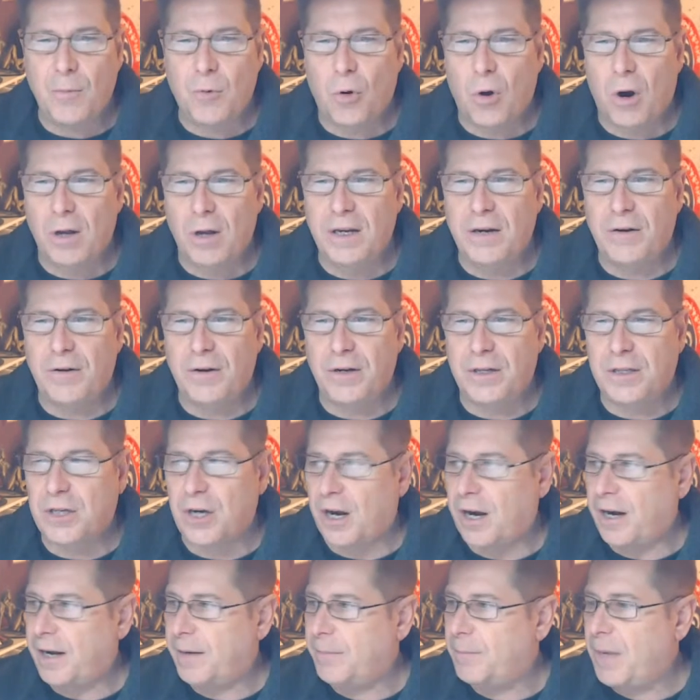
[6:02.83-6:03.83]
We're all here to
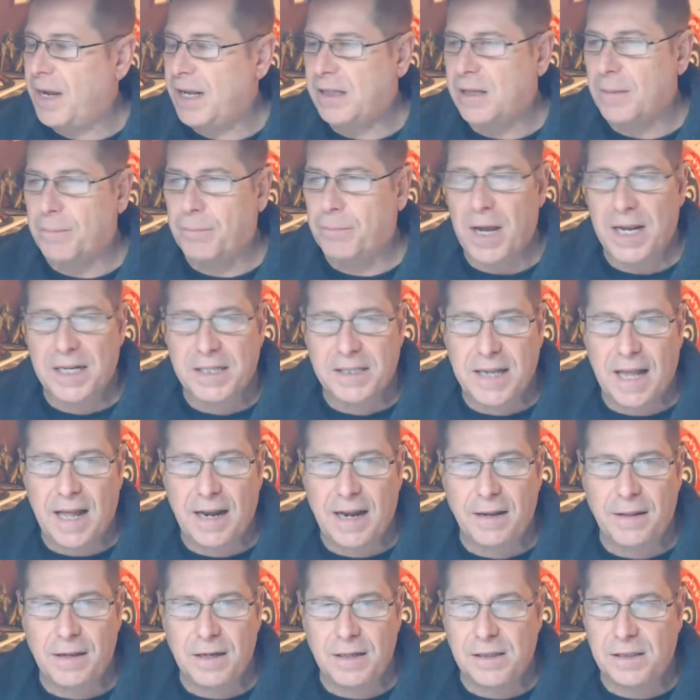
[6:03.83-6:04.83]
try and make the best
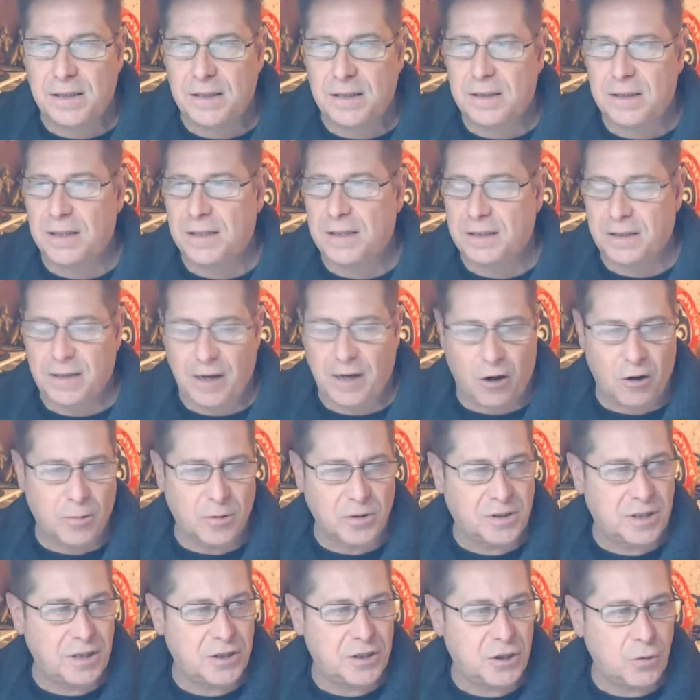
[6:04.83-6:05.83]
out of this
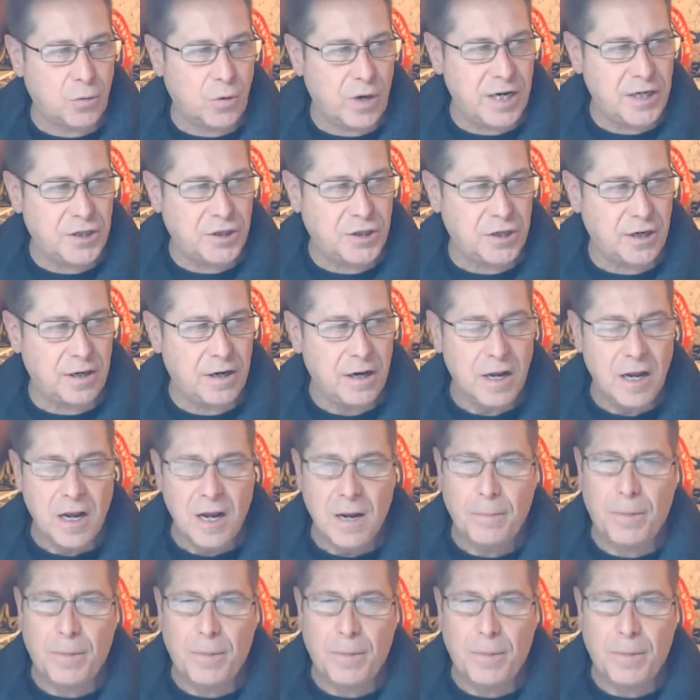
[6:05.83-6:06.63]
terrible situation.